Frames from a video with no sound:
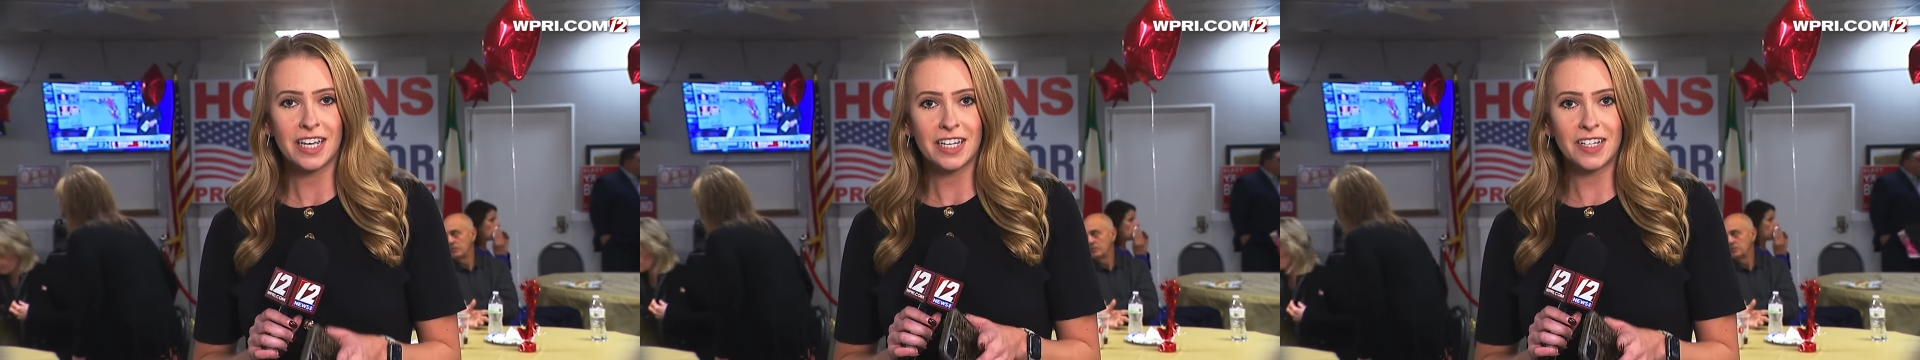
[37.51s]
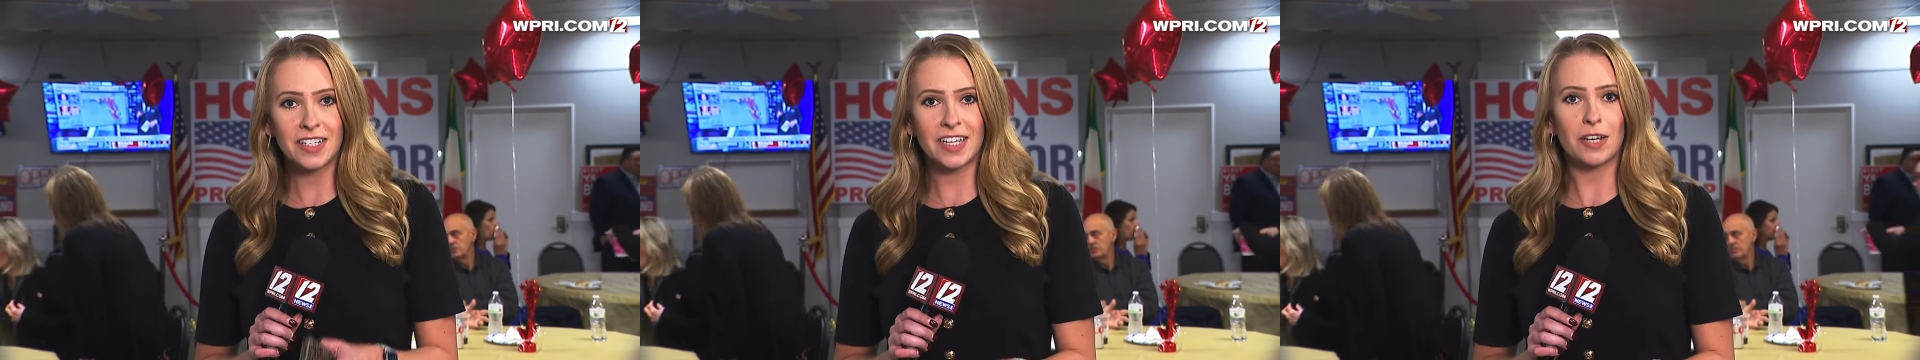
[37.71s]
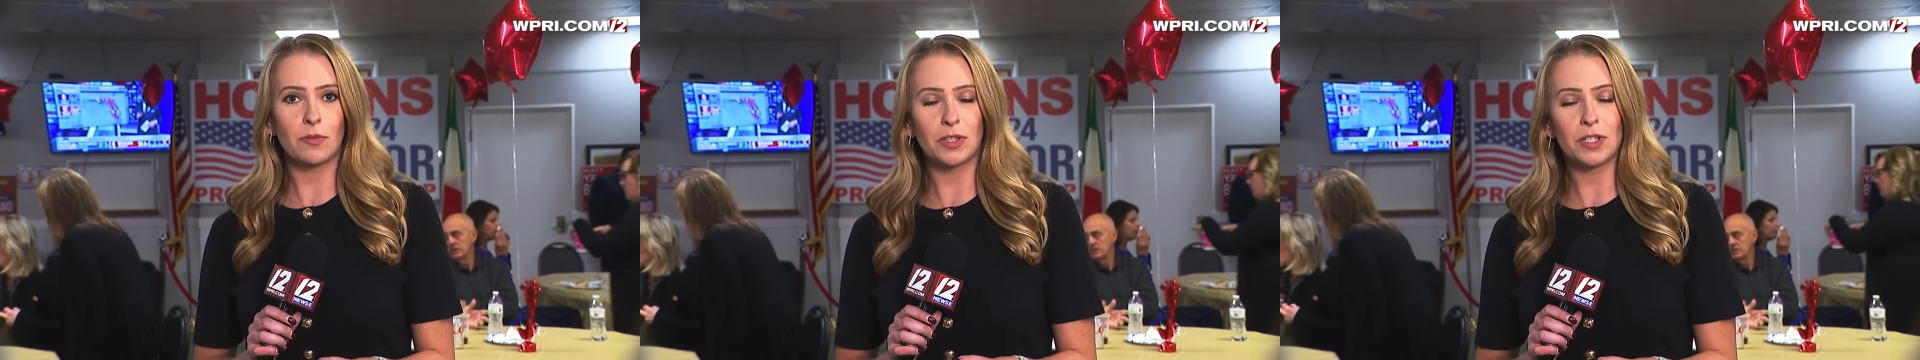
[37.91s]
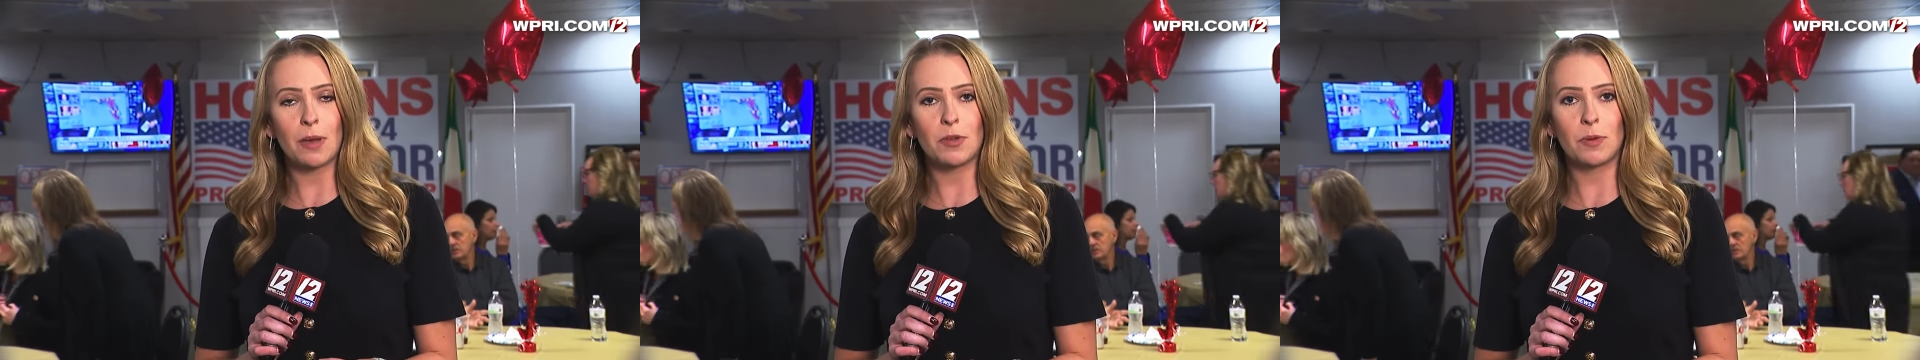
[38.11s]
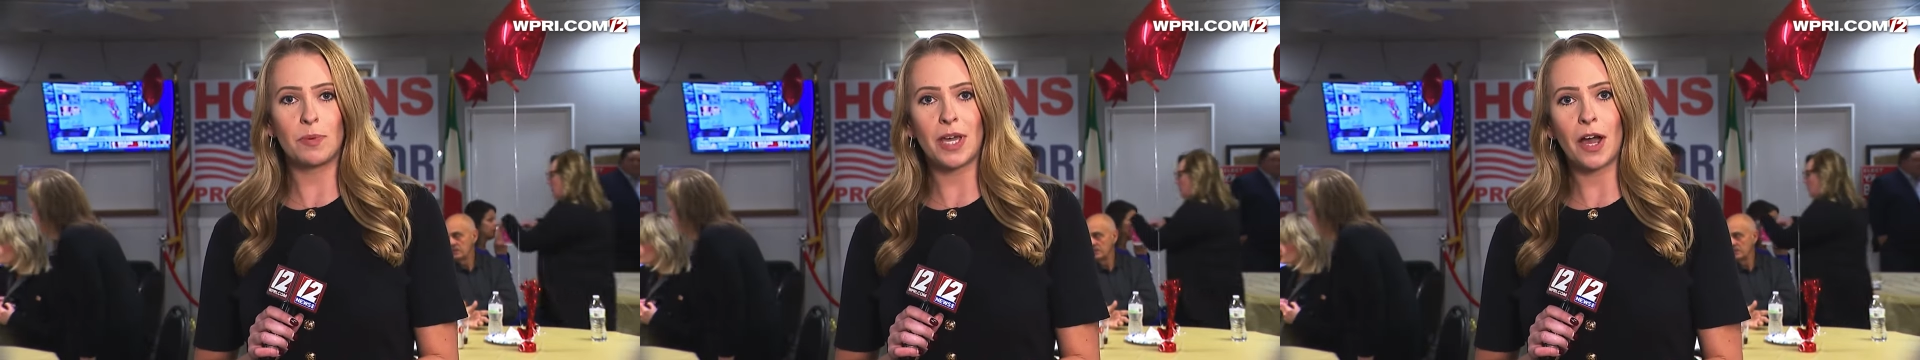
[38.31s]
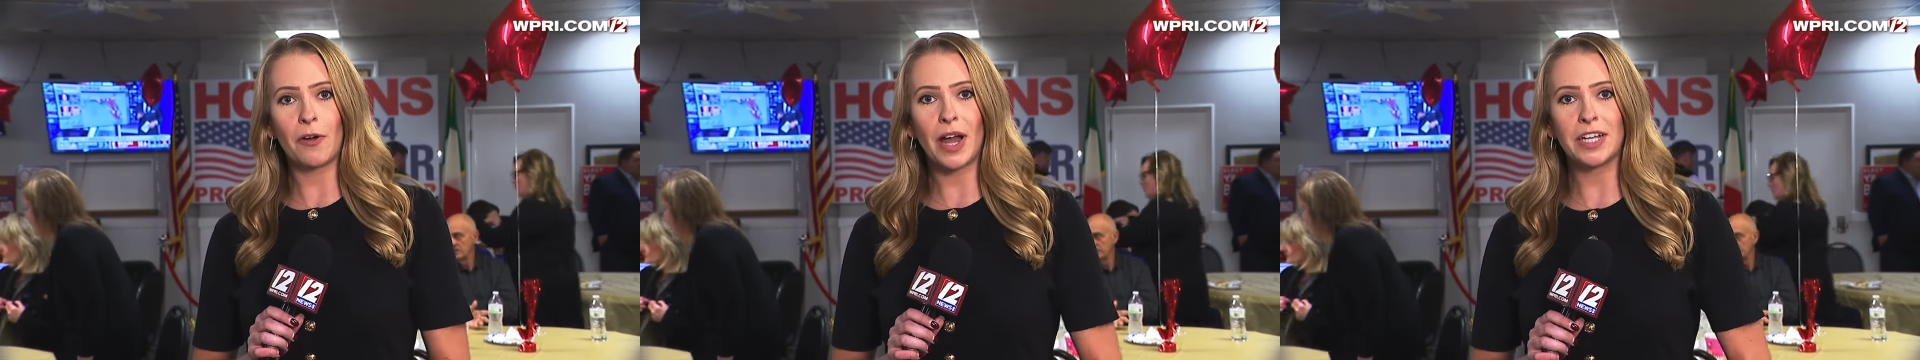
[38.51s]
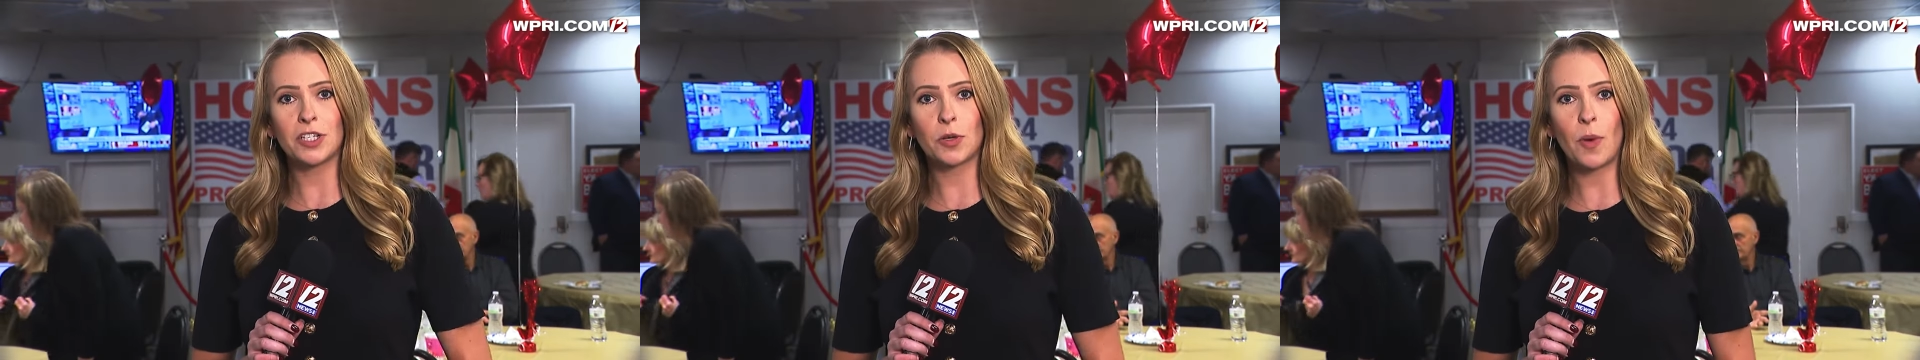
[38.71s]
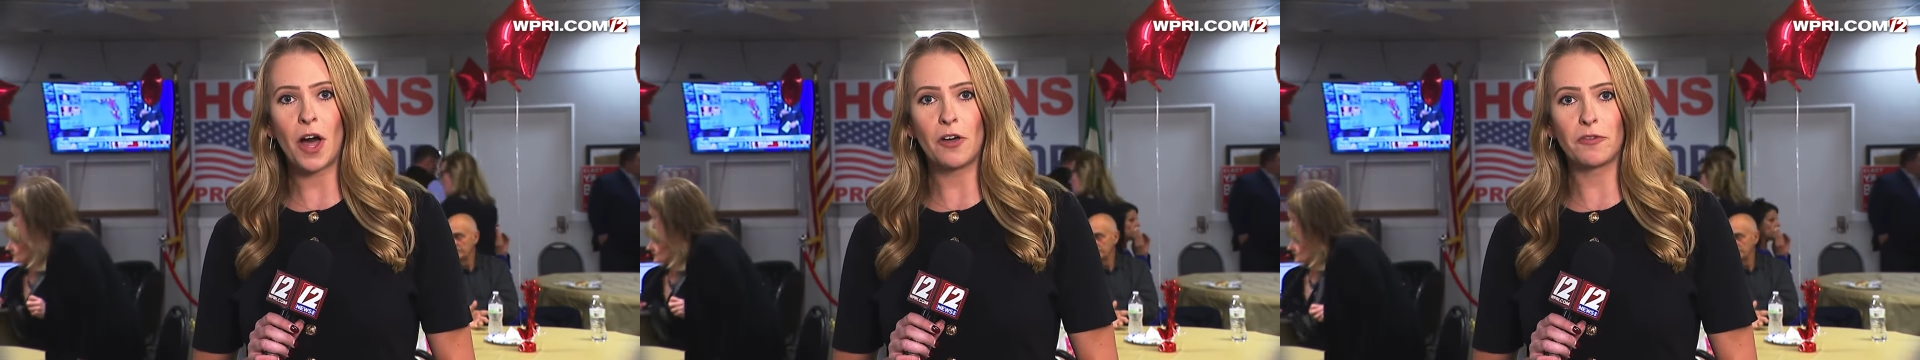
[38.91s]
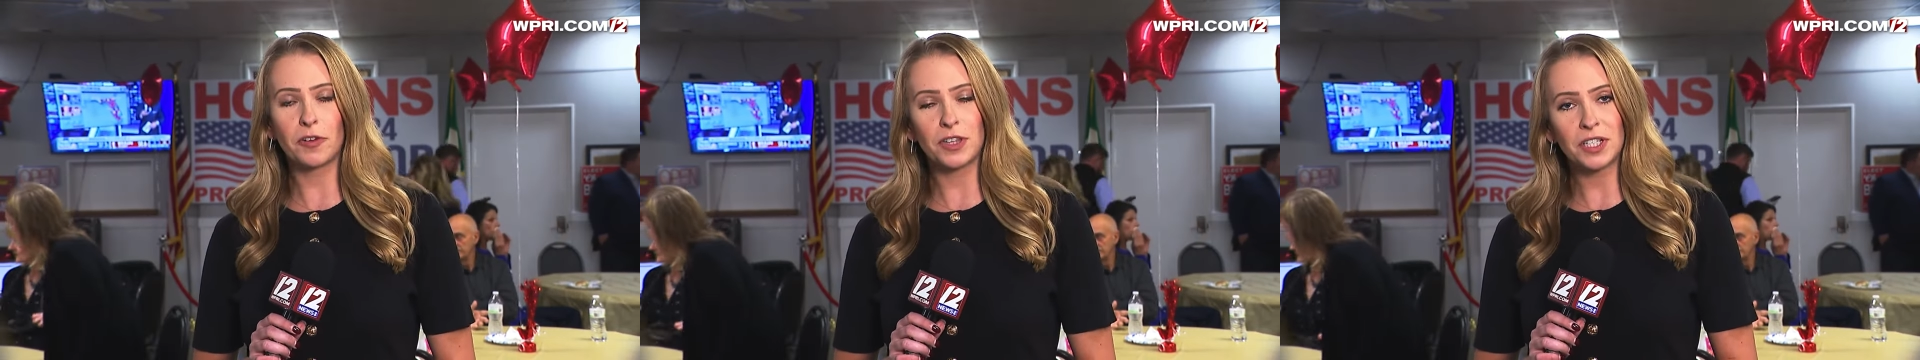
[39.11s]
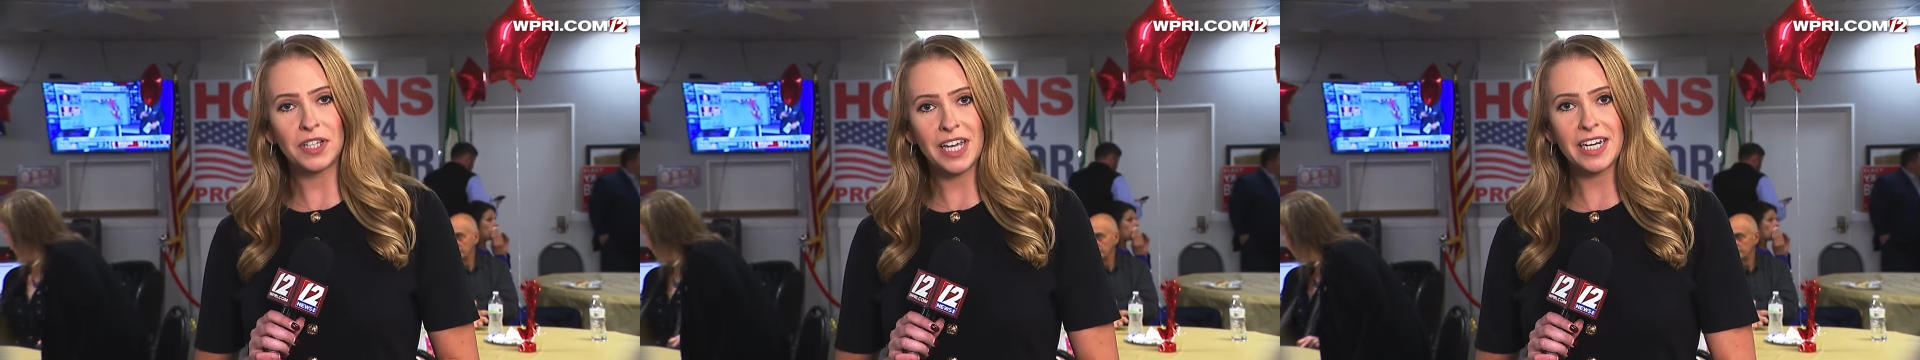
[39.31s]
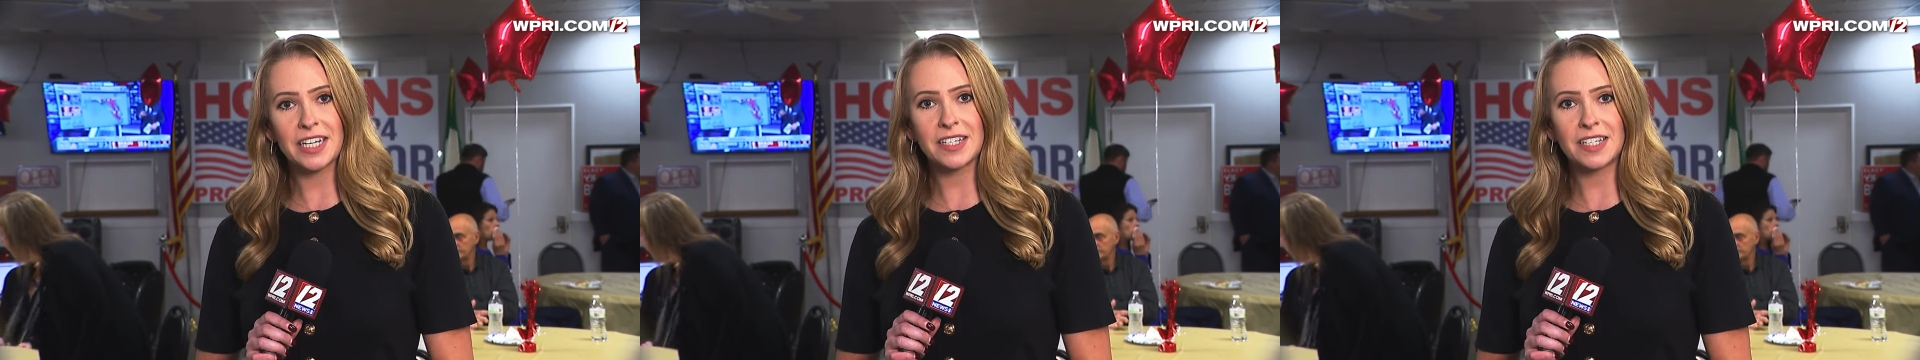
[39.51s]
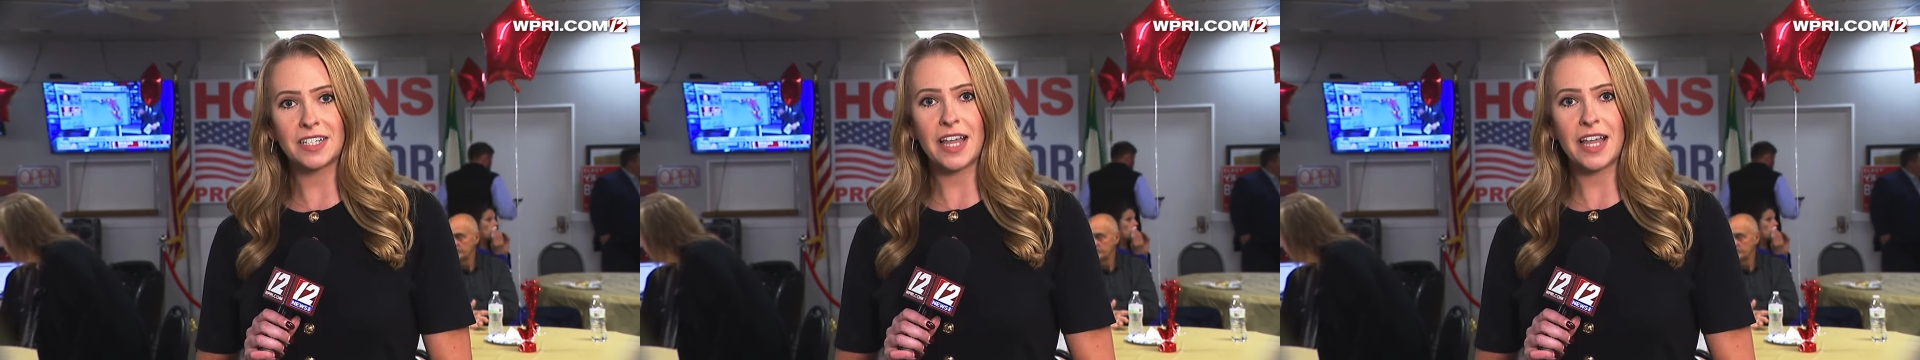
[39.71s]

Stick with WPRI 12 for the latest